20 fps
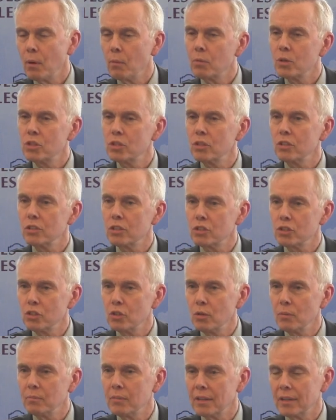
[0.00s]
But we shouldn't
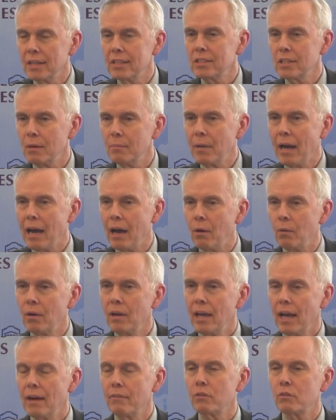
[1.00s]
assume that they somehow
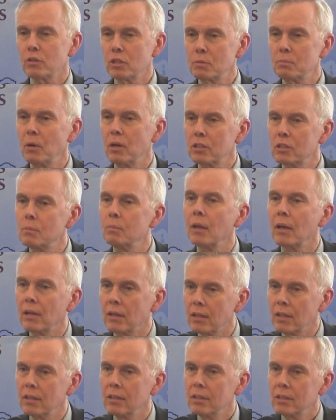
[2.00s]
have a
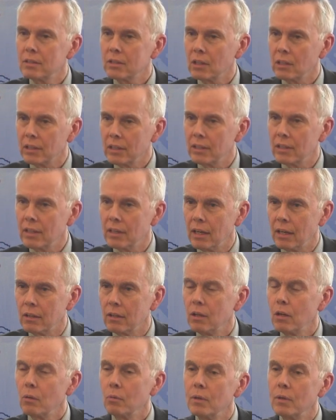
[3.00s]
responsibility to lead in it.